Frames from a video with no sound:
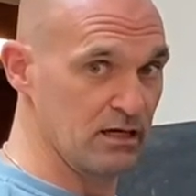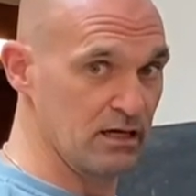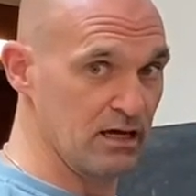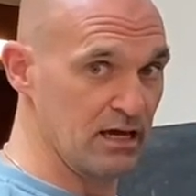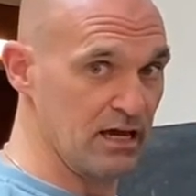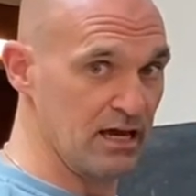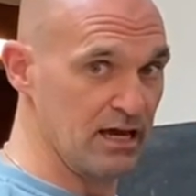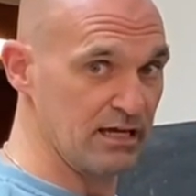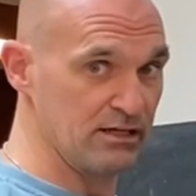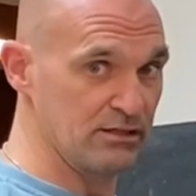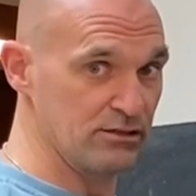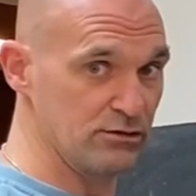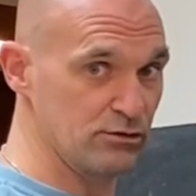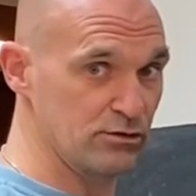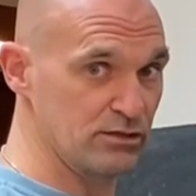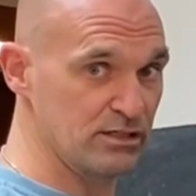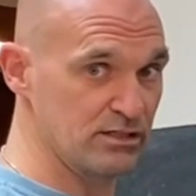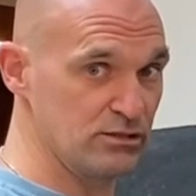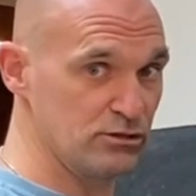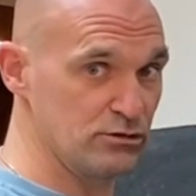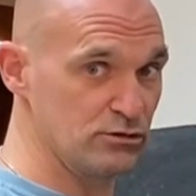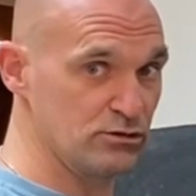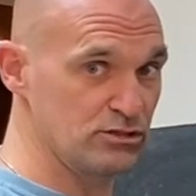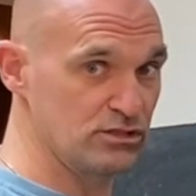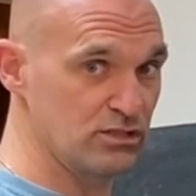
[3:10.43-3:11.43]
And you can
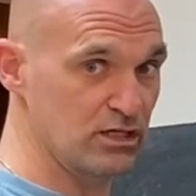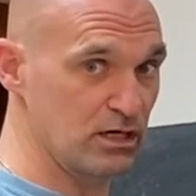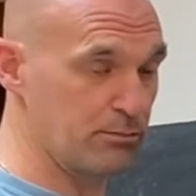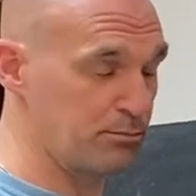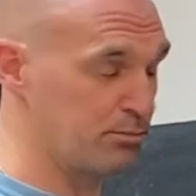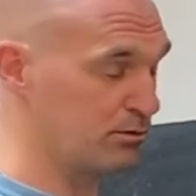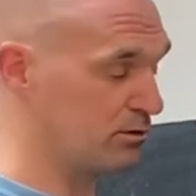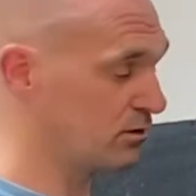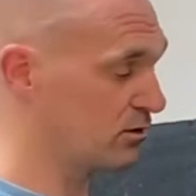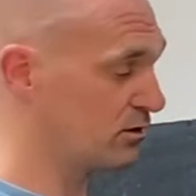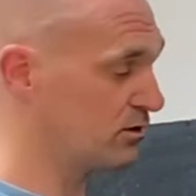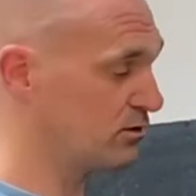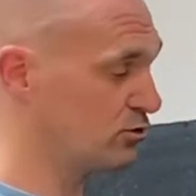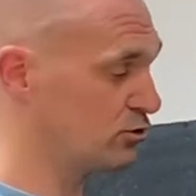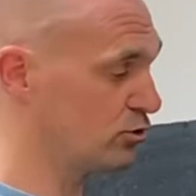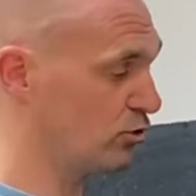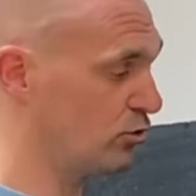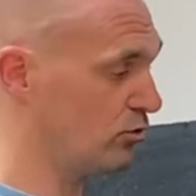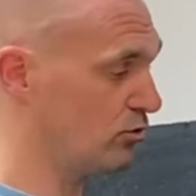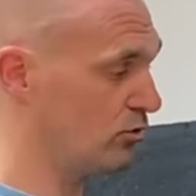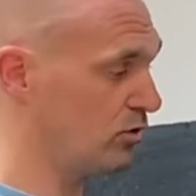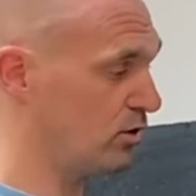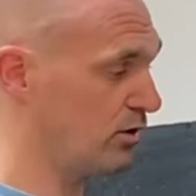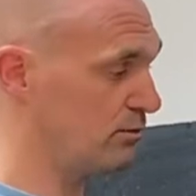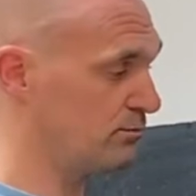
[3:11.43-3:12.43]
use an upper
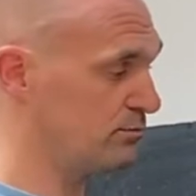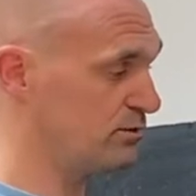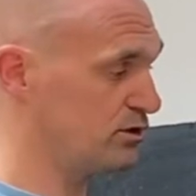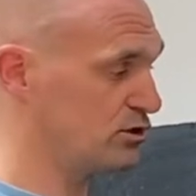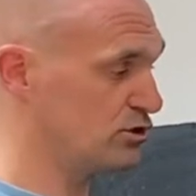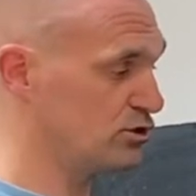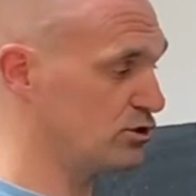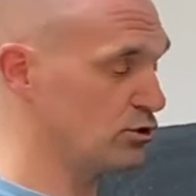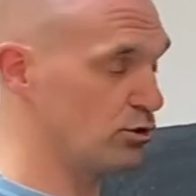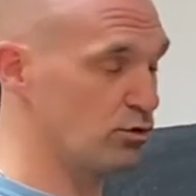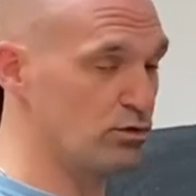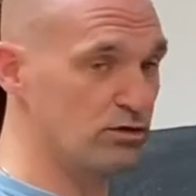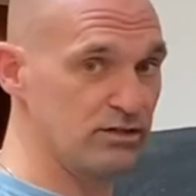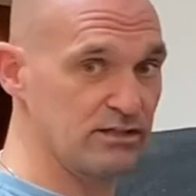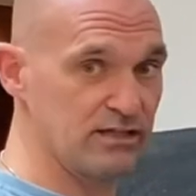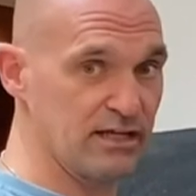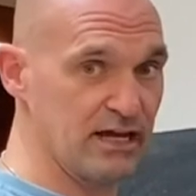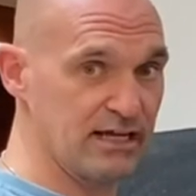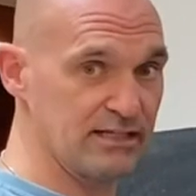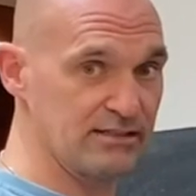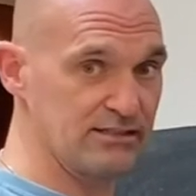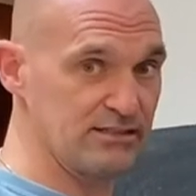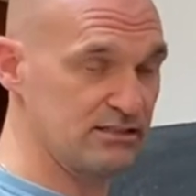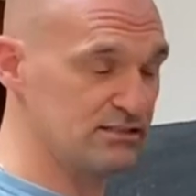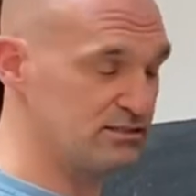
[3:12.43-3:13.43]
control arm to shorten
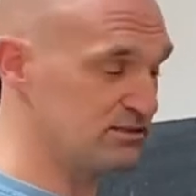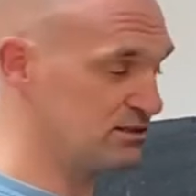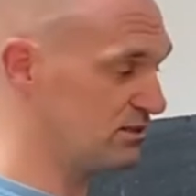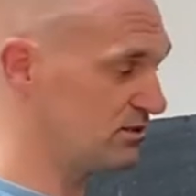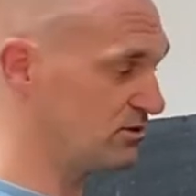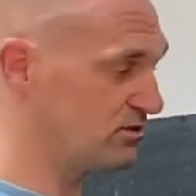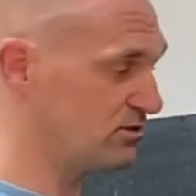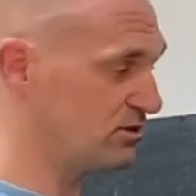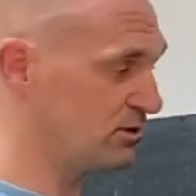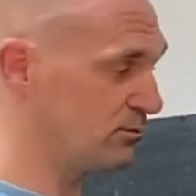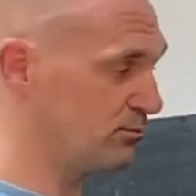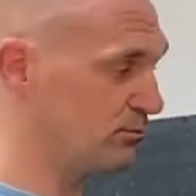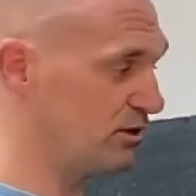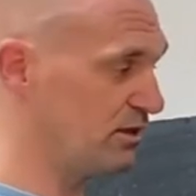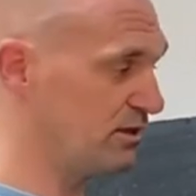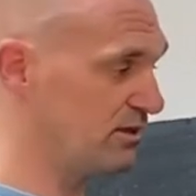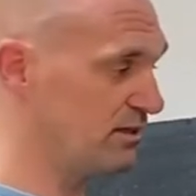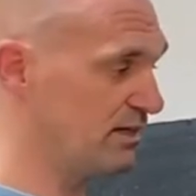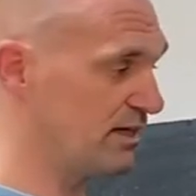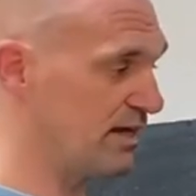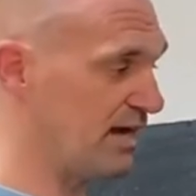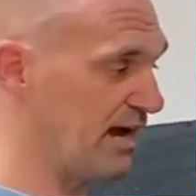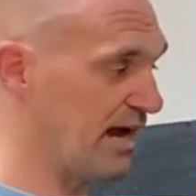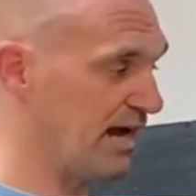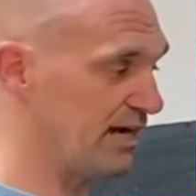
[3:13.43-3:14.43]
that distance to bring
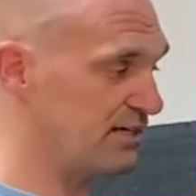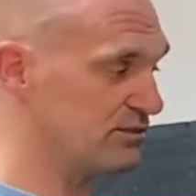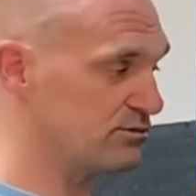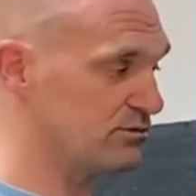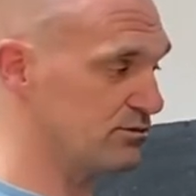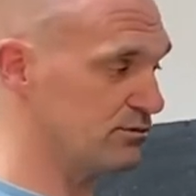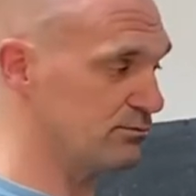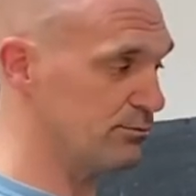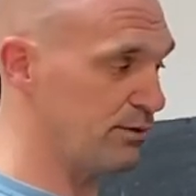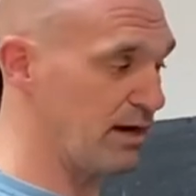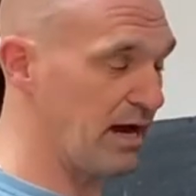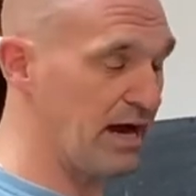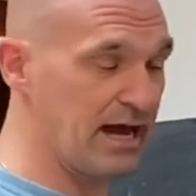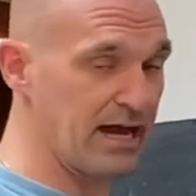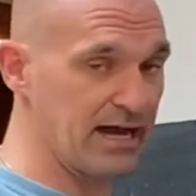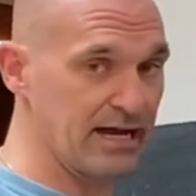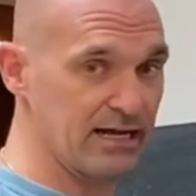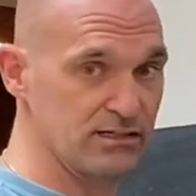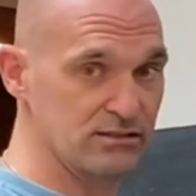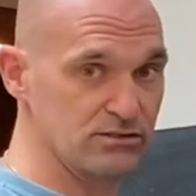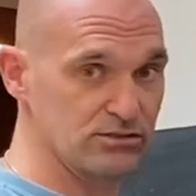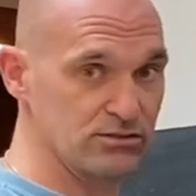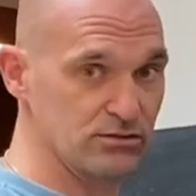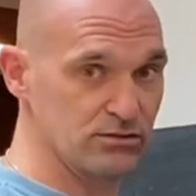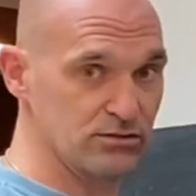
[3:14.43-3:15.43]
the caster
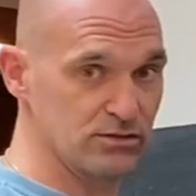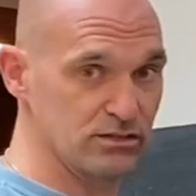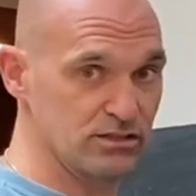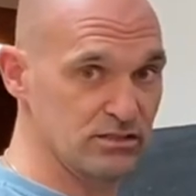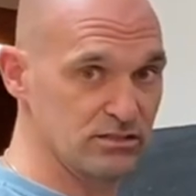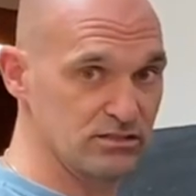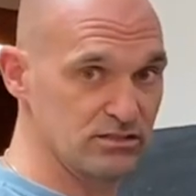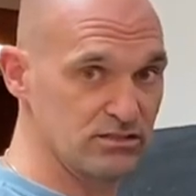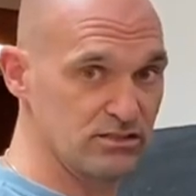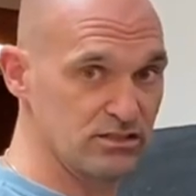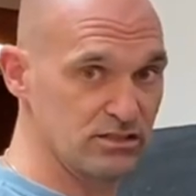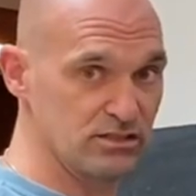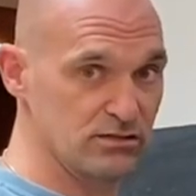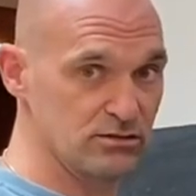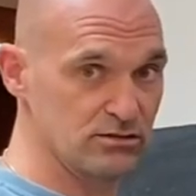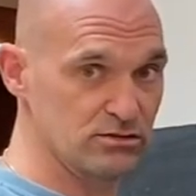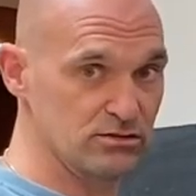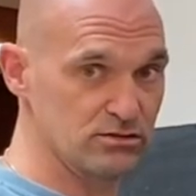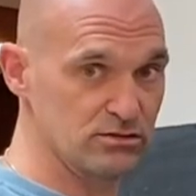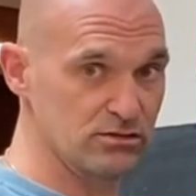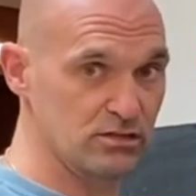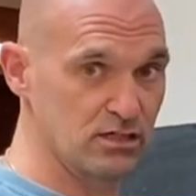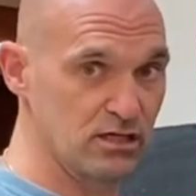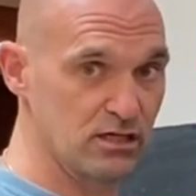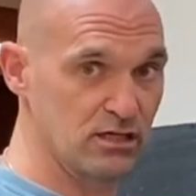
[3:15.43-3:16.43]
back so that it
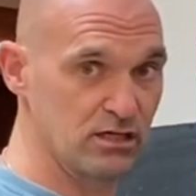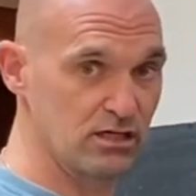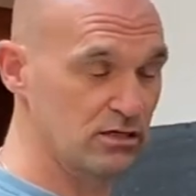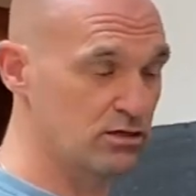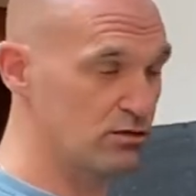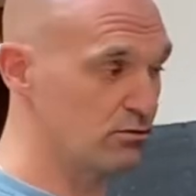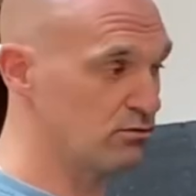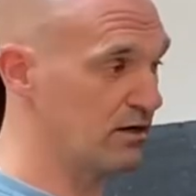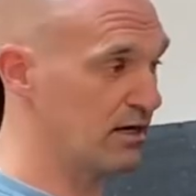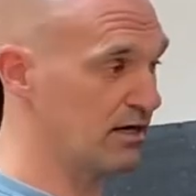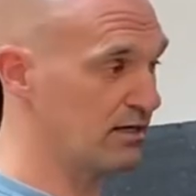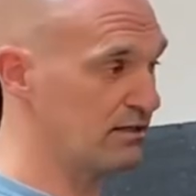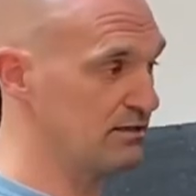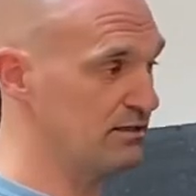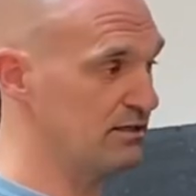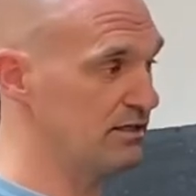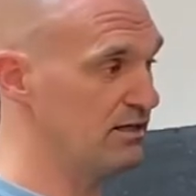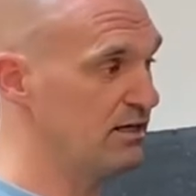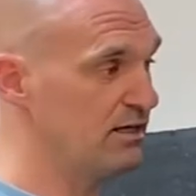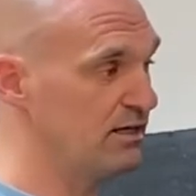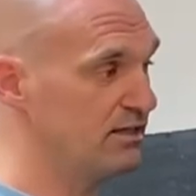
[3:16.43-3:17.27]
steers correctly.